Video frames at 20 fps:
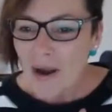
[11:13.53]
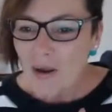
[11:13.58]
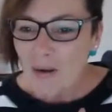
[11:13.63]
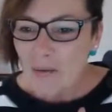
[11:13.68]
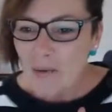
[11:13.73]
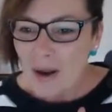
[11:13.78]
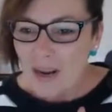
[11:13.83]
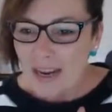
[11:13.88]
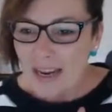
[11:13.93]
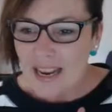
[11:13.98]

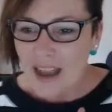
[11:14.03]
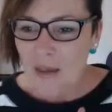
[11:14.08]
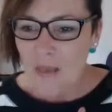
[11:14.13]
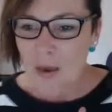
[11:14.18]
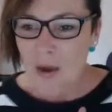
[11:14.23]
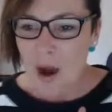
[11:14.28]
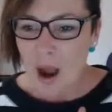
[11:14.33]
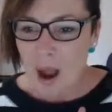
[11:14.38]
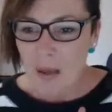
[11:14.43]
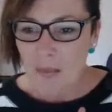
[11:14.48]
Working out that
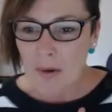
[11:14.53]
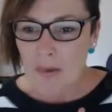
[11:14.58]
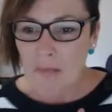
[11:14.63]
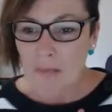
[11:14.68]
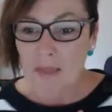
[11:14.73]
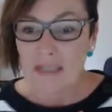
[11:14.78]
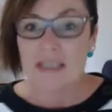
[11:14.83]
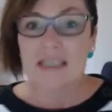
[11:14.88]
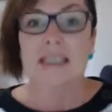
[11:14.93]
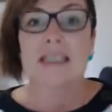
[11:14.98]
I'm in
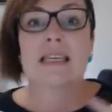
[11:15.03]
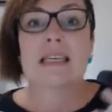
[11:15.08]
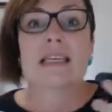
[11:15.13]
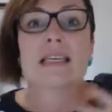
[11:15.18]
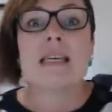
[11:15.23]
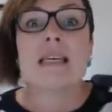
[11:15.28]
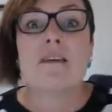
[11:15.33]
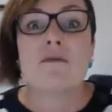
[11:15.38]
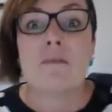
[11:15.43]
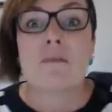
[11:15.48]
business to
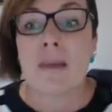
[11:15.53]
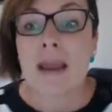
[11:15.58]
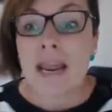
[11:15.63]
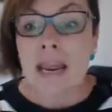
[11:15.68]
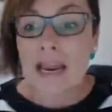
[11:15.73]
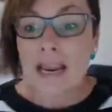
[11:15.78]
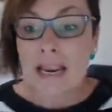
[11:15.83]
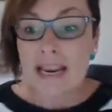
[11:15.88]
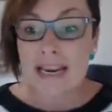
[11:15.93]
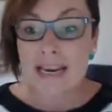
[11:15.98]
live
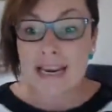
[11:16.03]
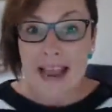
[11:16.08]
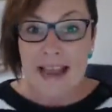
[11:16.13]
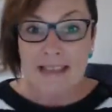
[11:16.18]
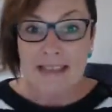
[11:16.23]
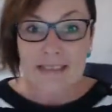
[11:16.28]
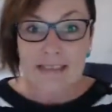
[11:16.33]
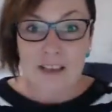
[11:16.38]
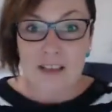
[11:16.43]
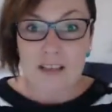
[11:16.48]
me. Yes,
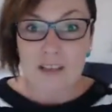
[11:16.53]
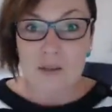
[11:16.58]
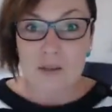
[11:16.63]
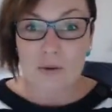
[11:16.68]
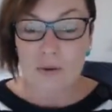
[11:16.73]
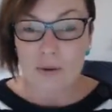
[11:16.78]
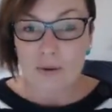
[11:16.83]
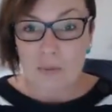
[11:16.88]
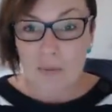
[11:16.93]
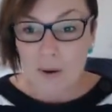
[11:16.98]
I saw
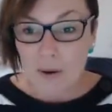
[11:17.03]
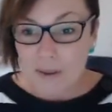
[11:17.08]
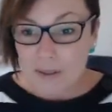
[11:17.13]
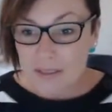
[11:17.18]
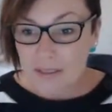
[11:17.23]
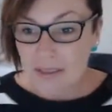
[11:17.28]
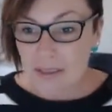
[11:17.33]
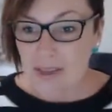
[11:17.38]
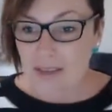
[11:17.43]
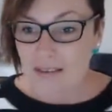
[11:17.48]
your
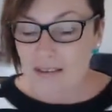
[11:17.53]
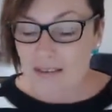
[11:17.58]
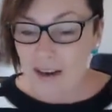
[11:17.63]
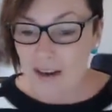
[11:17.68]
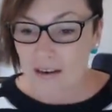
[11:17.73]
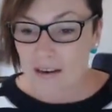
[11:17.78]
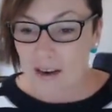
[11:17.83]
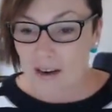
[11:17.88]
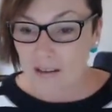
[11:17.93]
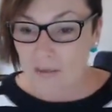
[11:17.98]
post last night
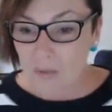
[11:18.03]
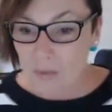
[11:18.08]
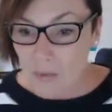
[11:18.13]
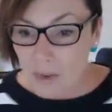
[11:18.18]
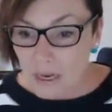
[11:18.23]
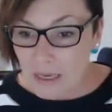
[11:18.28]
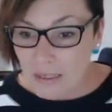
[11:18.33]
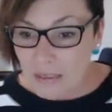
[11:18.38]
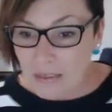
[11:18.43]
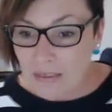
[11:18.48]
as
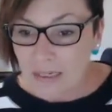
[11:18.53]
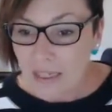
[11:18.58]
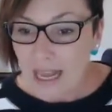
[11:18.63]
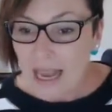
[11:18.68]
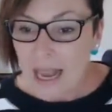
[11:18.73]
well.